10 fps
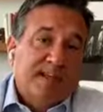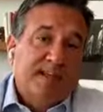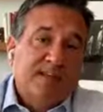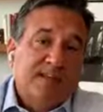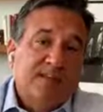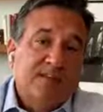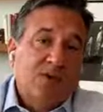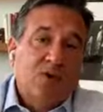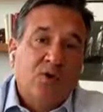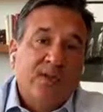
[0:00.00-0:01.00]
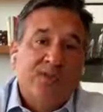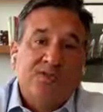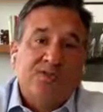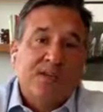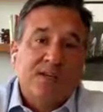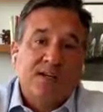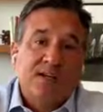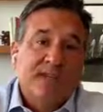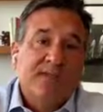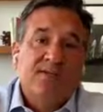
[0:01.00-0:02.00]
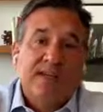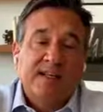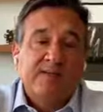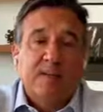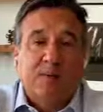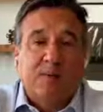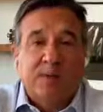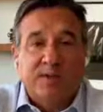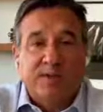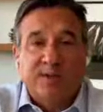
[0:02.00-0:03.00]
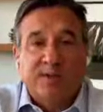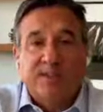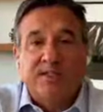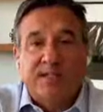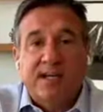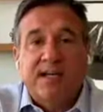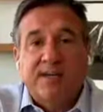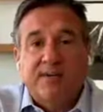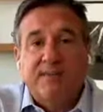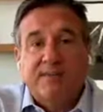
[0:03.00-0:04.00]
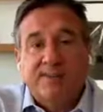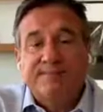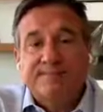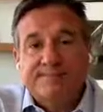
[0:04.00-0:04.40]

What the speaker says: is holding strong even as people are returning to the dining rooms.